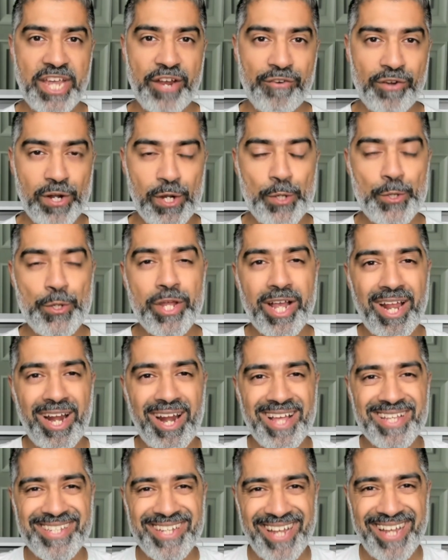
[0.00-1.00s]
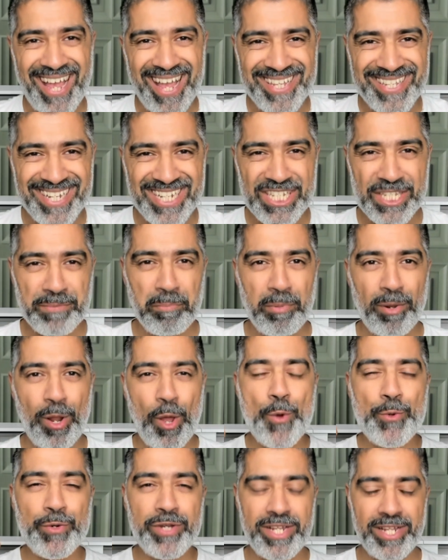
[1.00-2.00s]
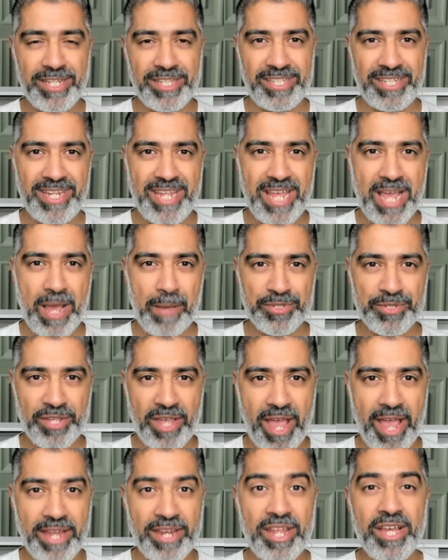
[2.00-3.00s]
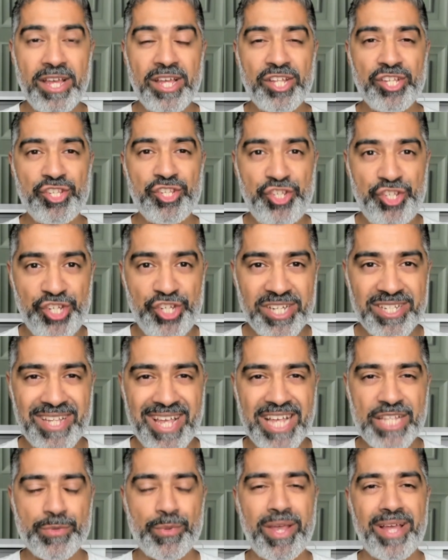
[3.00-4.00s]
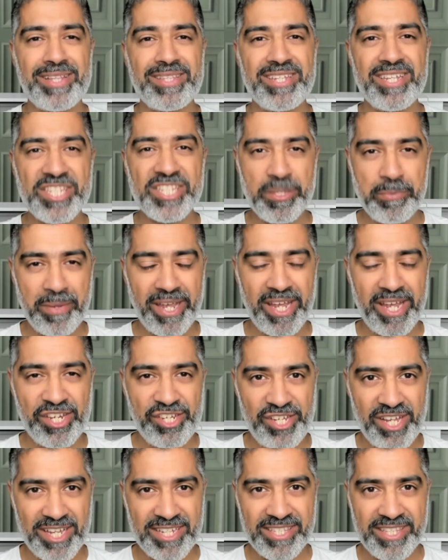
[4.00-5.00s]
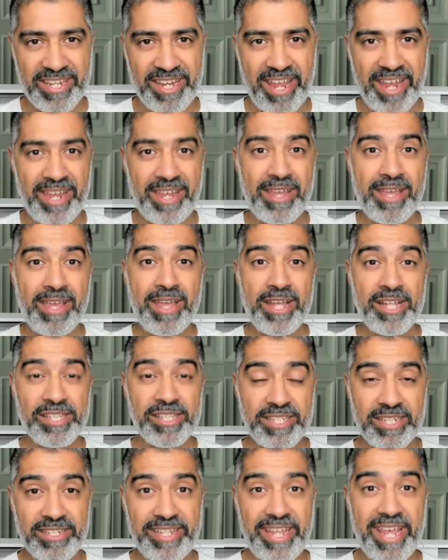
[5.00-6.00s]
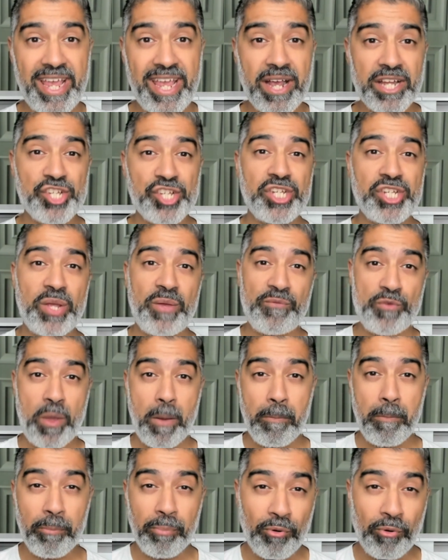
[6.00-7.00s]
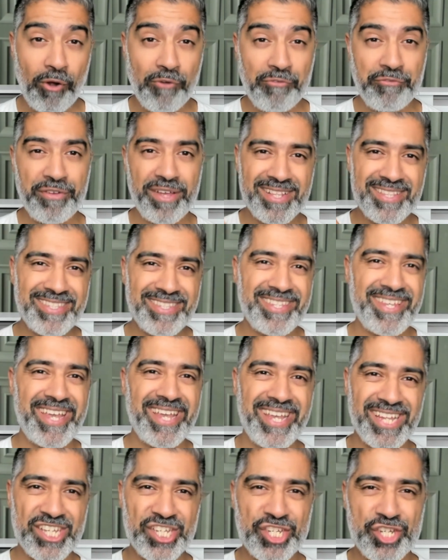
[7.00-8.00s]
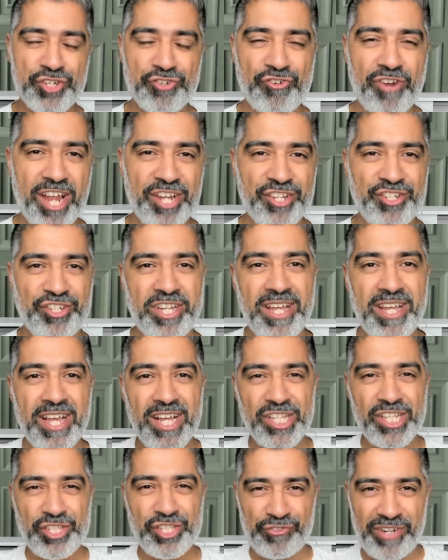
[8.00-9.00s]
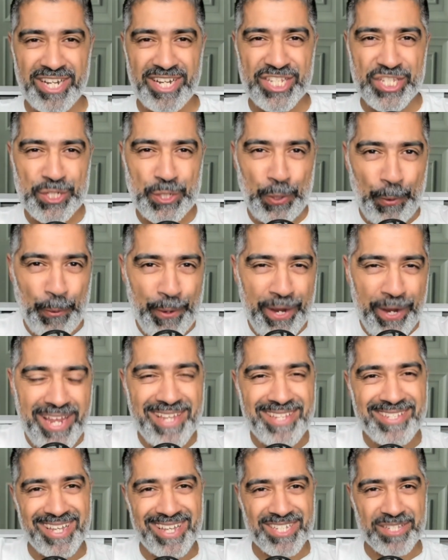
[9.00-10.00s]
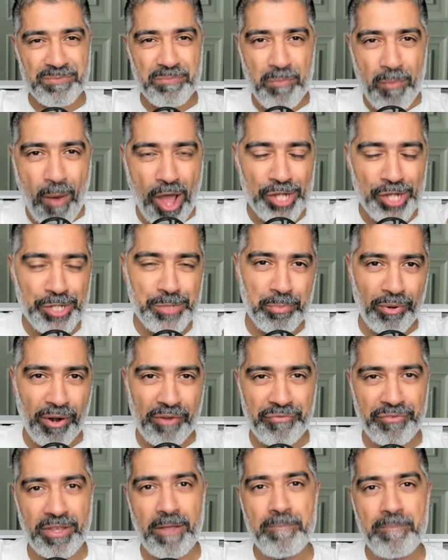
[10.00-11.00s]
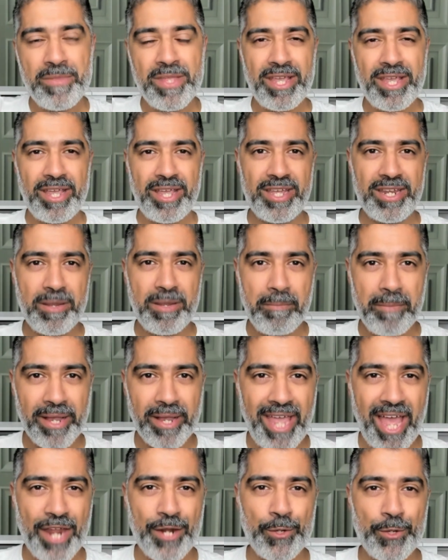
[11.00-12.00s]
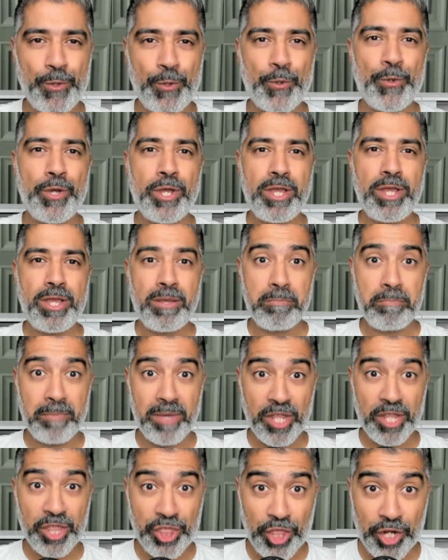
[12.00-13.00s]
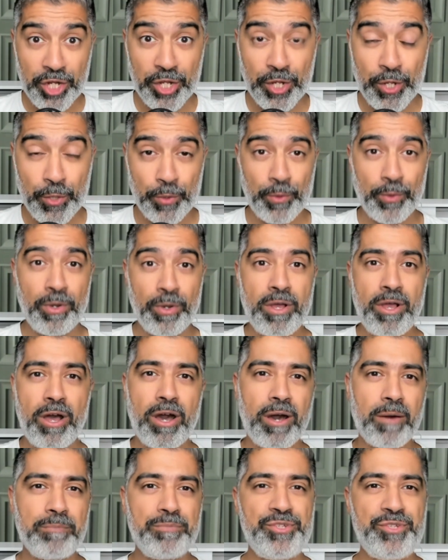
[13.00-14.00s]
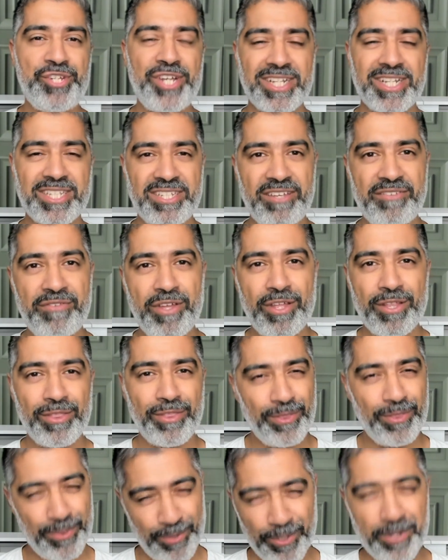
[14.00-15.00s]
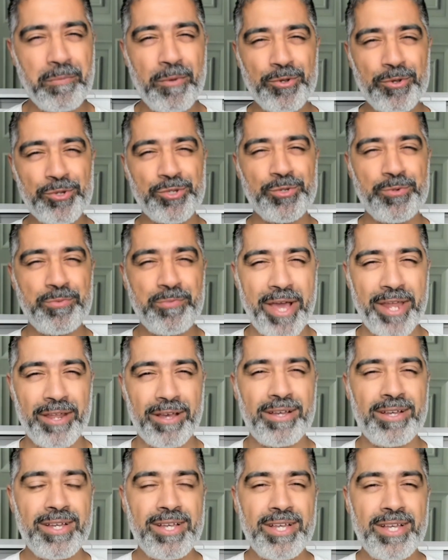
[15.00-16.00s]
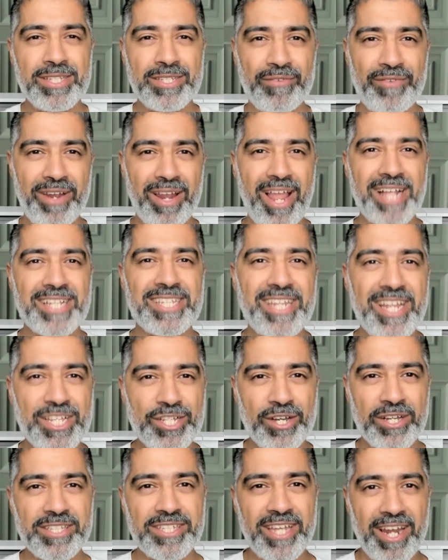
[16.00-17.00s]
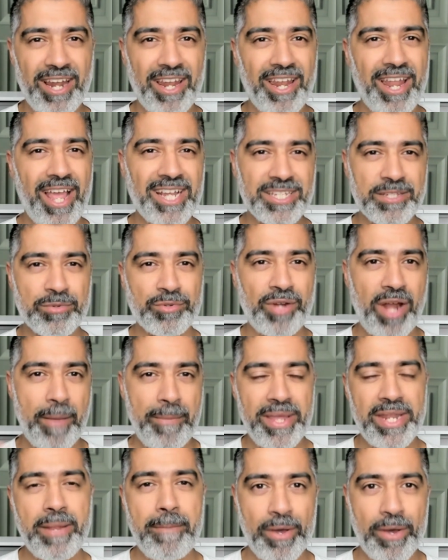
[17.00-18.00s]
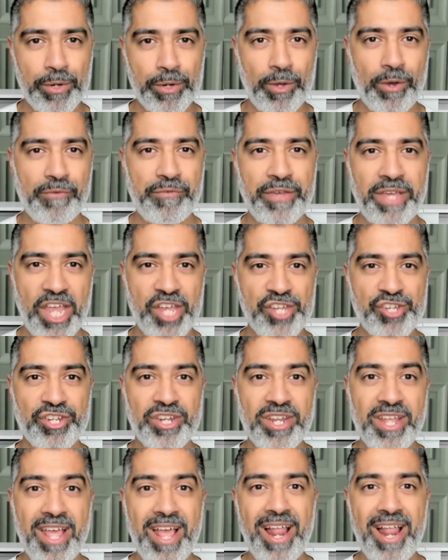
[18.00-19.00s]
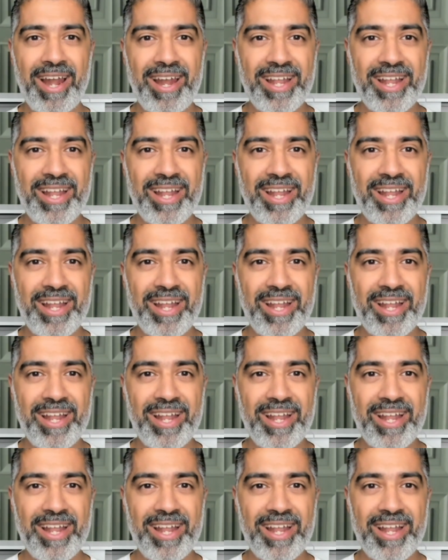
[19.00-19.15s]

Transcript: Terra Luna Classic has exploded to the upside just as we anticipated yesterday. Today, I'm going to share with you a profit-taking strategy to really squeeze as much profit in a mechanical, methodical, objective, non-emotional manner. So if you like today's content, like, subscribe, hit the bell notification.